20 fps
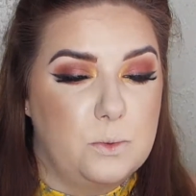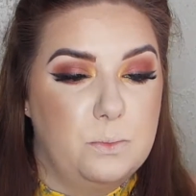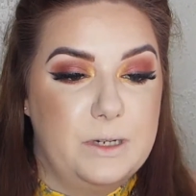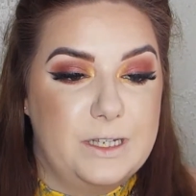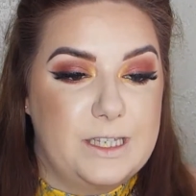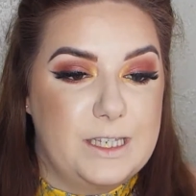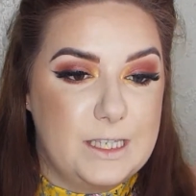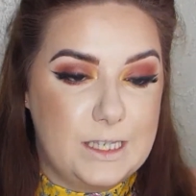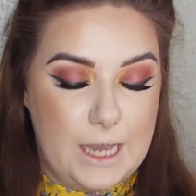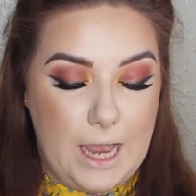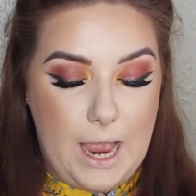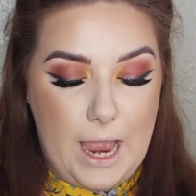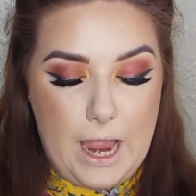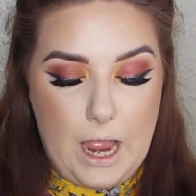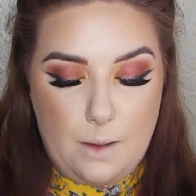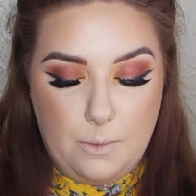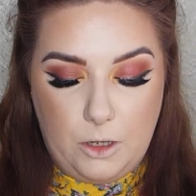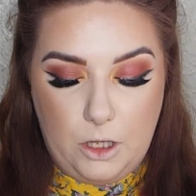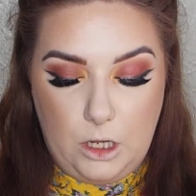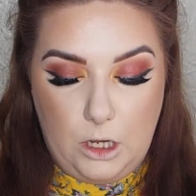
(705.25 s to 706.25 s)
But today
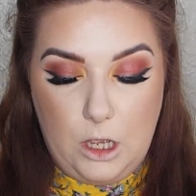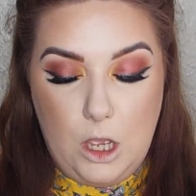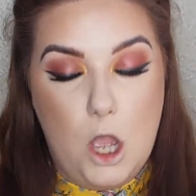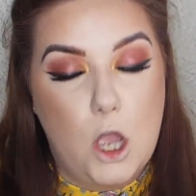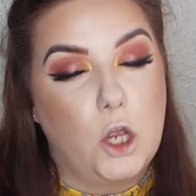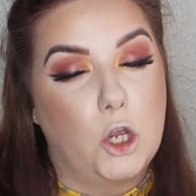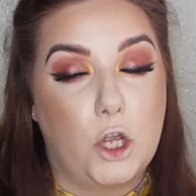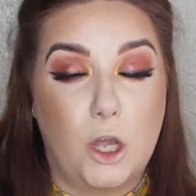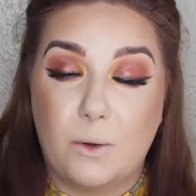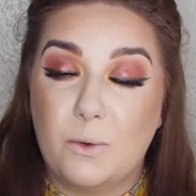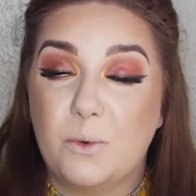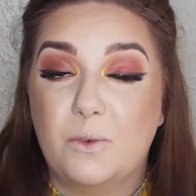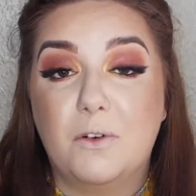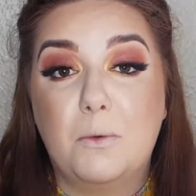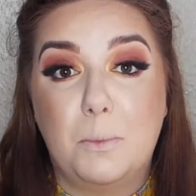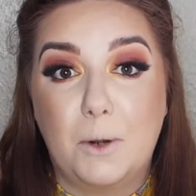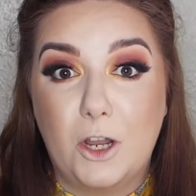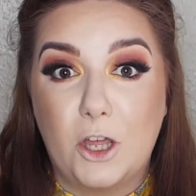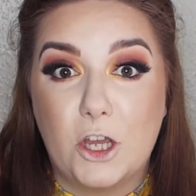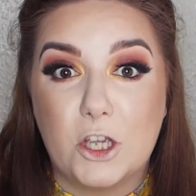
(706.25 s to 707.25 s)
I'm going to go in with a
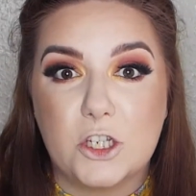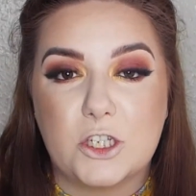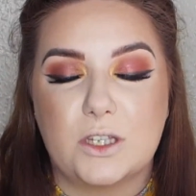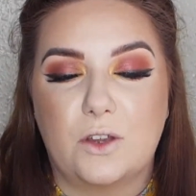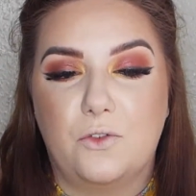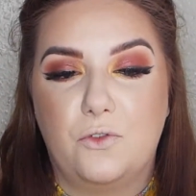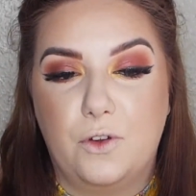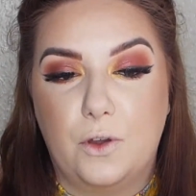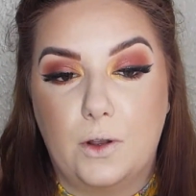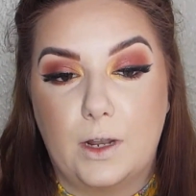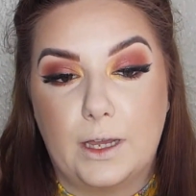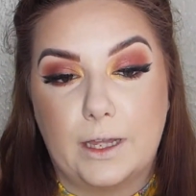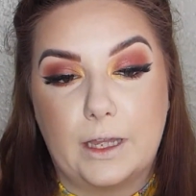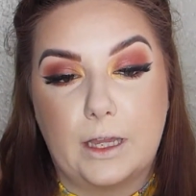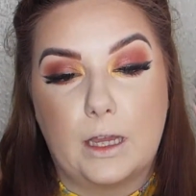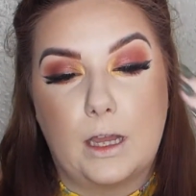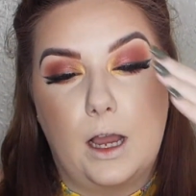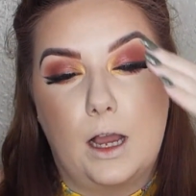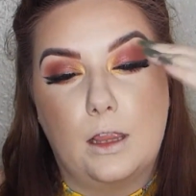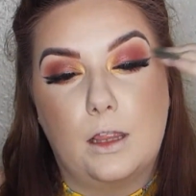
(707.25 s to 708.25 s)
blush because I feel like it
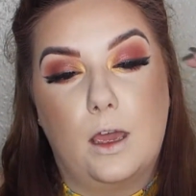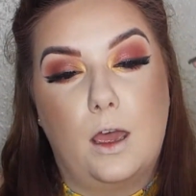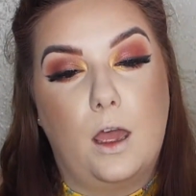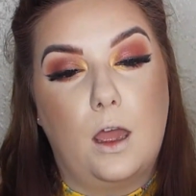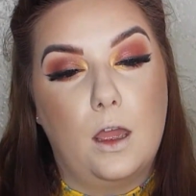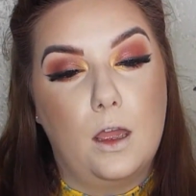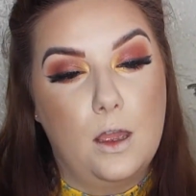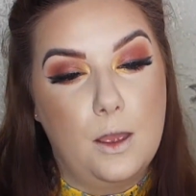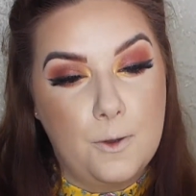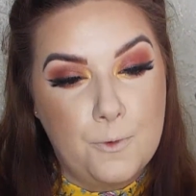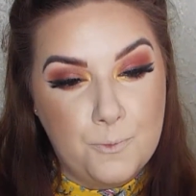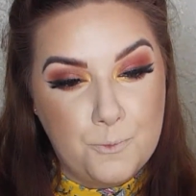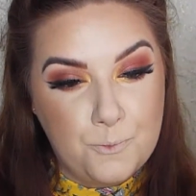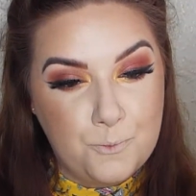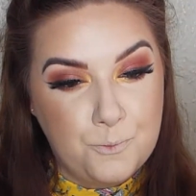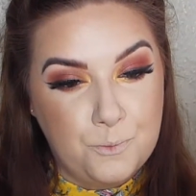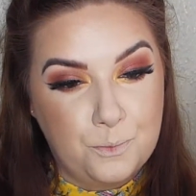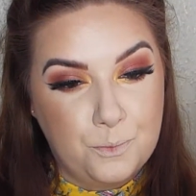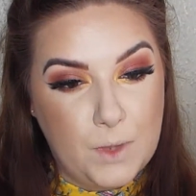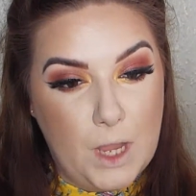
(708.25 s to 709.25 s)
kind of
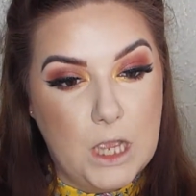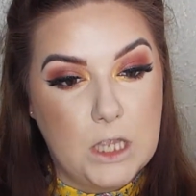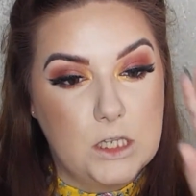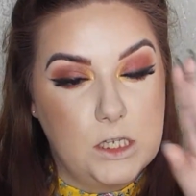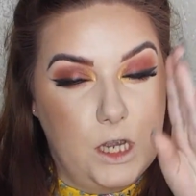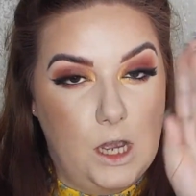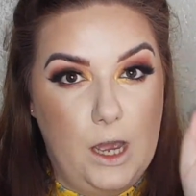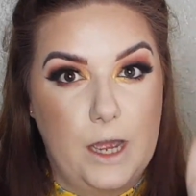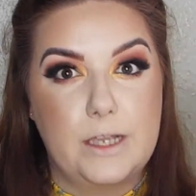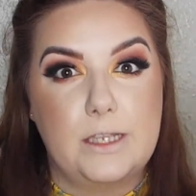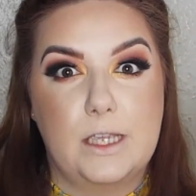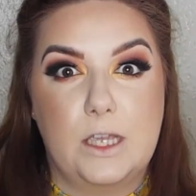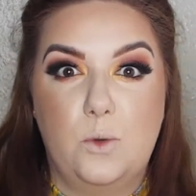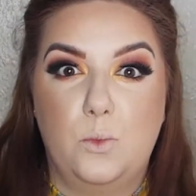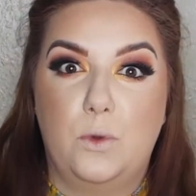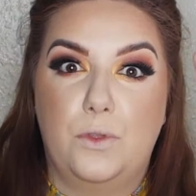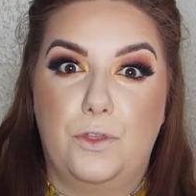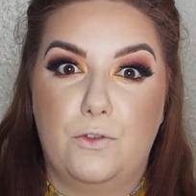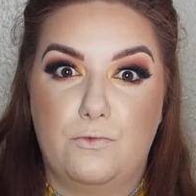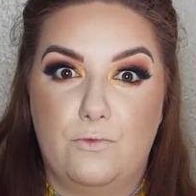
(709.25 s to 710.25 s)
ties in
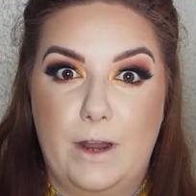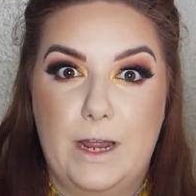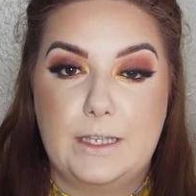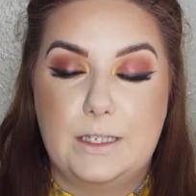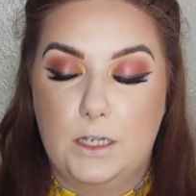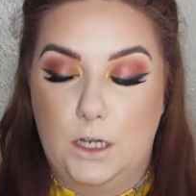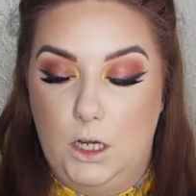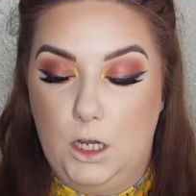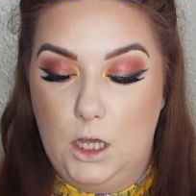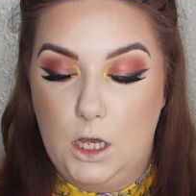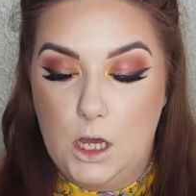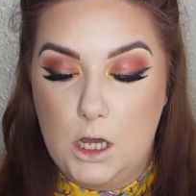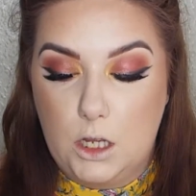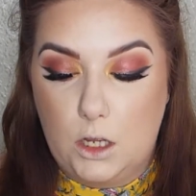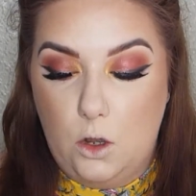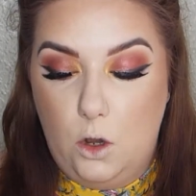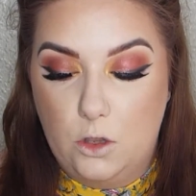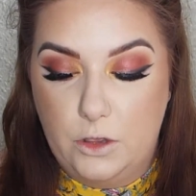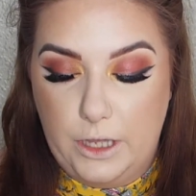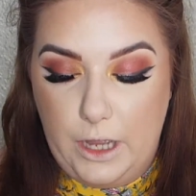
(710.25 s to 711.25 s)
with the red look
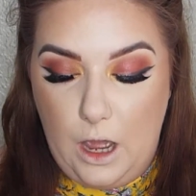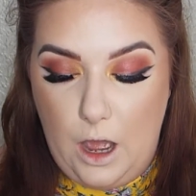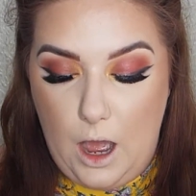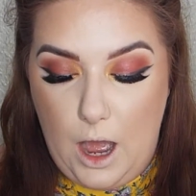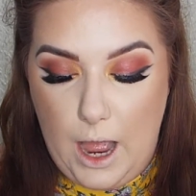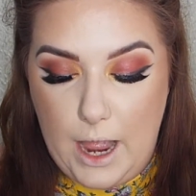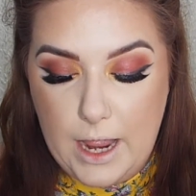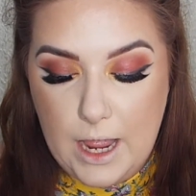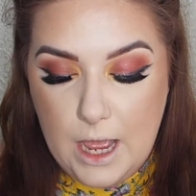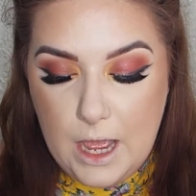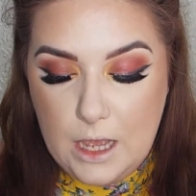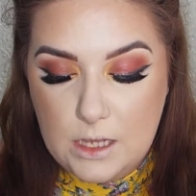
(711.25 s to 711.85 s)
on the eye.